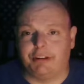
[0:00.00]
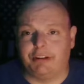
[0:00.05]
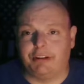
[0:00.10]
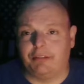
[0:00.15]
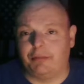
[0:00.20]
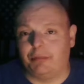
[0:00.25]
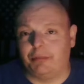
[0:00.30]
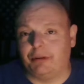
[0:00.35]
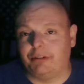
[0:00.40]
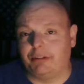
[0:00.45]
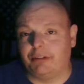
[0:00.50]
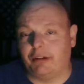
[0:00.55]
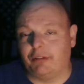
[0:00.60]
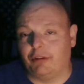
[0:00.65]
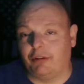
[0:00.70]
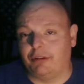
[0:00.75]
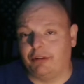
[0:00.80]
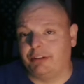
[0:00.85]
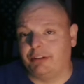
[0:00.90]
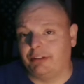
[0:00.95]
because I've
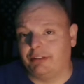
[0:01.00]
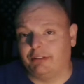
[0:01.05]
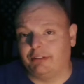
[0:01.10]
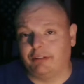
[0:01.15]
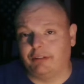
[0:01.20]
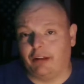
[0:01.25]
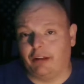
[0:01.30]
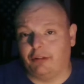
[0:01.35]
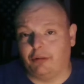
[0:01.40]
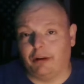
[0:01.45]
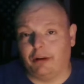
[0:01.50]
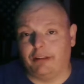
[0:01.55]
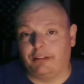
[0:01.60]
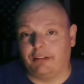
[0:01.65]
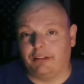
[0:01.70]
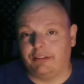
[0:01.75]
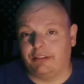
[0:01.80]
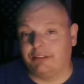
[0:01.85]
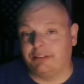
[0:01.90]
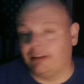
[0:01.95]
heard had great
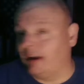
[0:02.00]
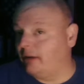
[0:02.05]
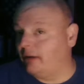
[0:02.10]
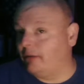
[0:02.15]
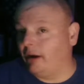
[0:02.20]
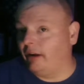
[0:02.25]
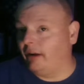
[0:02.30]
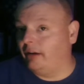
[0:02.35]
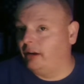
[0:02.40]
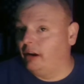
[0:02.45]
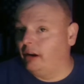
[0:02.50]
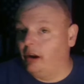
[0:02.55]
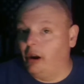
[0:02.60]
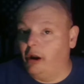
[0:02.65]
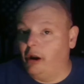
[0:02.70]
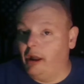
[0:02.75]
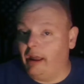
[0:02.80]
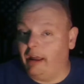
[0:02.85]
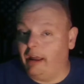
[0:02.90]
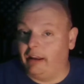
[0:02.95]
things to say about it,
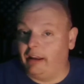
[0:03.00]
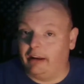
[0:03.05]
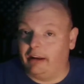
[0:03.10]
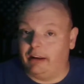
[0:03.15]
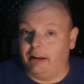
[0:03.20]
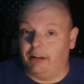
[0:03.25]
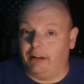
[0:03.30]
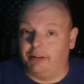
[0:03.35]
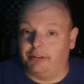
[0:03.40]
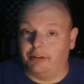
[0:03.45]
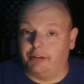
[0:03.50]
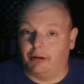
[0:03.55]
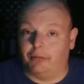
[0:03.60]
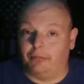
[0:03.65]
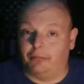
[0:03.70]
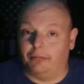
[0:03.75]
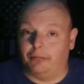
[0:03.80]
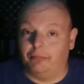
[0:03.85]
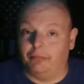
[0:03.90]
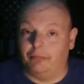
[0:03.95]
and I needed
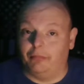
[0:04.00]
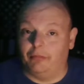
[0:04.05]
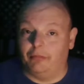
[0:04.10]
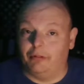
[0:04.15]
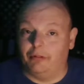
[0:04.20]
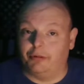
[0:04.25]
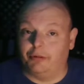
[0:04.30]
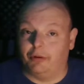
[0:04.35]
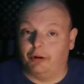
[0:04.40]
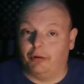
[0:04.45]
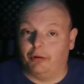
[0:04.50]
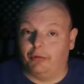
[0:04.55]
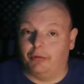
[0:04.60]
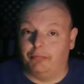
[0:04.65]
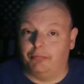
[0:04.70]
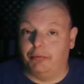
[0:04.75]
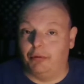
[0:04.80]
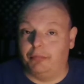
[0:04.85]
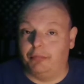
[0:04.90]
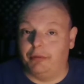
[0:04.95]
some soil
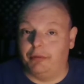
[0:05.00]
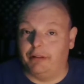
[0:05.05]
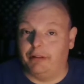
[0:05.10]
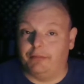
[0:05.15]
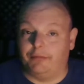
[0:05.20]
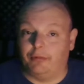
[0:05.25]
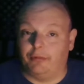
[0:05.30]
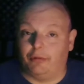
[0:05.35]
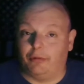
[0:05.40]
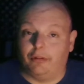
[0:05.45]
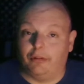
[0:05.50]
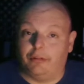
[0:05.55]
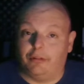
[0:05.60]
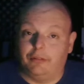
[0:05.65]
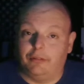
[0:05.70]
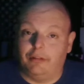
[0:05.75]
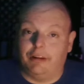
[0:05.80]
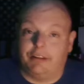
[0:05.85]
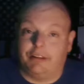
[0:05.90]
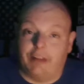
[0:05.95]
with poop in it for
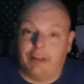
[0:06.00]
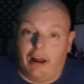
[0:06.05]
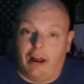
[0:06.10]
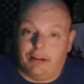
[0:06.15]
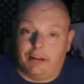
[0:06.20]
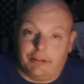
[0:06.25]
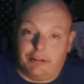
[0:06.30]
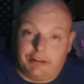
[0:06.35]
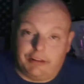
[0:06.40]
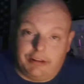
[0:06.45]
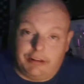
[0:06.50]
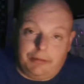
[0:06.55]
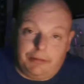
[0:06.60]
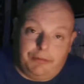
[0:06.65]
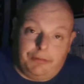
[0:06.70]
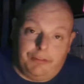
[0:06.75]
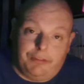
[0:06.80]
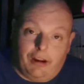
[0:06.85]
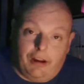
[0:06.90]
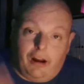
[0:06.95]
exotics like
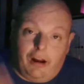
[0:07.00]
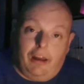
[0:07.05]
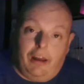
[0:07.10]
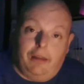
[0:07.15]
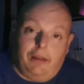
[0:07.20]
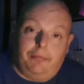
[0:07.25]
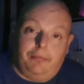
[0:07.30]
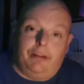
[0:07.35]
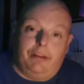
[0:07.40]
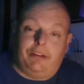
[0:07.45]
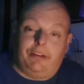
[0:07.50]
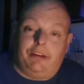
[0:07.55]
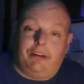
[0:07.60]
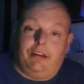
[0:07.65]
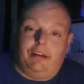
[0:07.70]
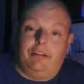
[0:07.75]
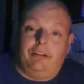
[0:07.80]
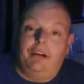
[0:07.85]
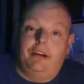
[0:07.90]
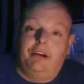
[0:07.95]
TTBVI,
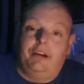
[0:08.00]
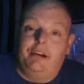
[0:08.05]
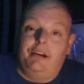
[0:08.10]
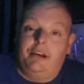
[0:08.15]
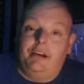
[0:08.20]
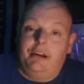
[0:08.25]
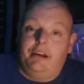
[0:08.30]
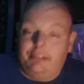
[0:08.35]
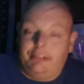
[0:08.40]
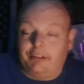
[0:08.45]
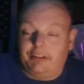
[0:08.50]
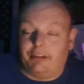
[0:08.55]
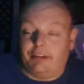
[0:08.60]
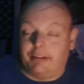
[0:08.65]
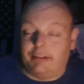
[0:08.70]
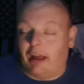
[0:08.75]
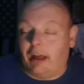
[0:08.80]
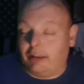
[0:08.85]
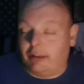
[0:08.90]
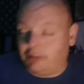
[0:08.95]
PanCyan, things
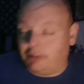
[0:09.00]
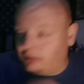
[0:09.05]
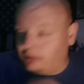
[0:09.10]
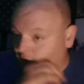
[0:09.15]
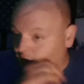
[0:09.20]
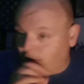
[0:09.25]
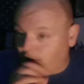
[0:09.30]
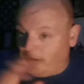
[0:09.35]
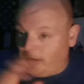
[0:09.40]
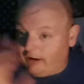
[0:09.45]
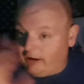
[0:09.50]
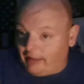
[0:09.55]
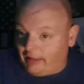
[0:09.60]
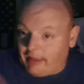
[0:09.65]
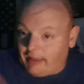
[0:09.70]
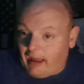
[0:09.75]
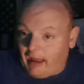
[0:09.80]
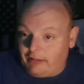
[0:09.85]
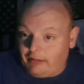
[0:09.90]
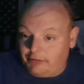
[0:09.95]
like that. So that's why I got
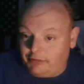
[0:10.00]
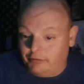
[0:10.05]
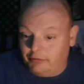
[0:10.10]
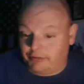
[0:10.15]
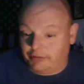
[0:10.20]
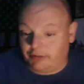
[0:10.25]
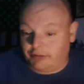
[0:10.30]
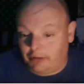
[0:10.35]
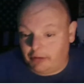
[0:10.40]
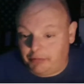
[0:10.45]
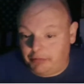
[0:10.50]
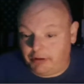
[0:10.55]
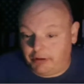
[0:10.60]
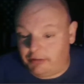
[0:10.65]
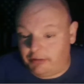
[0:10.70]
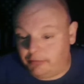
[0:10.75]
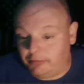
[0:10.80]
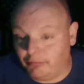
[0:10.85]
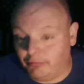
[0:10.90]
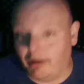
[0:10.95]
that. So it's going to
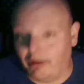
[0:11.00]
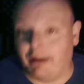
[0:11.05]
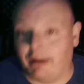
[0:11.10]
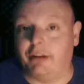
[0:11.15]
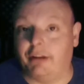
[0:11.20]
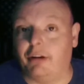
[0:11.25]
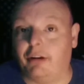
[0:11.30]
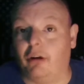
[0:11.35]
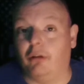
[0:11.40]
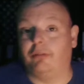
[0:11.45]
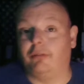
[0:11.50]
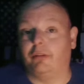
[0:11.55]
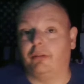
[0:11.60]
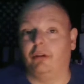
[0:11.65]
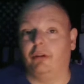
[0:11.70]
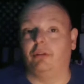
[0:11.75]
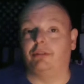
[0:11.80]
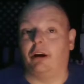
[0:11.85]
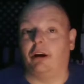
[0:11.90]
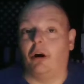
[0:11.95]
be ready to go for
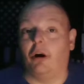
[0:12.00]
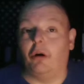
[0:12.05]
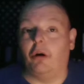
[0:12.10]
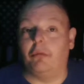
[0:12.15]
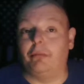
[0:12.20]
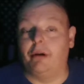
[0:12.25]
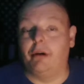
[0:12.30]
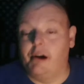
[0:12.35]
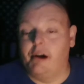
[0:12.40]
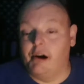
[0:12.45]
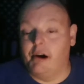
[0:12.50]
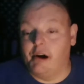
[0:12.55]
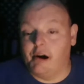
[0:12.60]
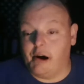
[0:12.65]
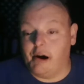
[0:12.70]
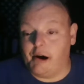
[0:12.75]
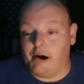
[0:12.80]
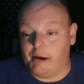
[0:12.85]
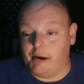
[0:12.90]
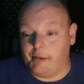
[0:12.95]
those, I hope.
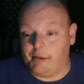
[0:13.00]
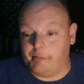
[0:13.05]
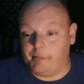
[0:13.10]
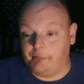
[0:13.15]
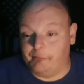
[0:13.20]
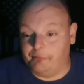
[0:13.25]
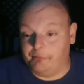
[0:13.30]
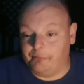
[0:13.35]
Um,